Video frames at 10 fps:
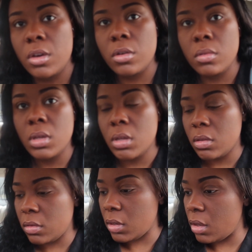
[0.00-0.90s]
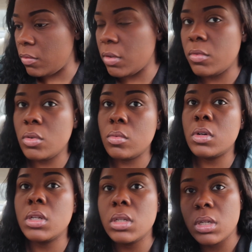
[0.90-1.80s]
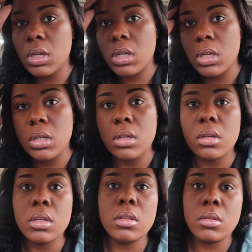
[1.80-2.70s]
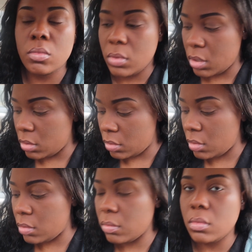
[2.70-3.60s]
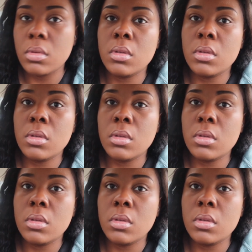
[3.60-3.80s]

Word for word: Here, you guys, it's eight fifty-one. I gotta get in here and get this wax on.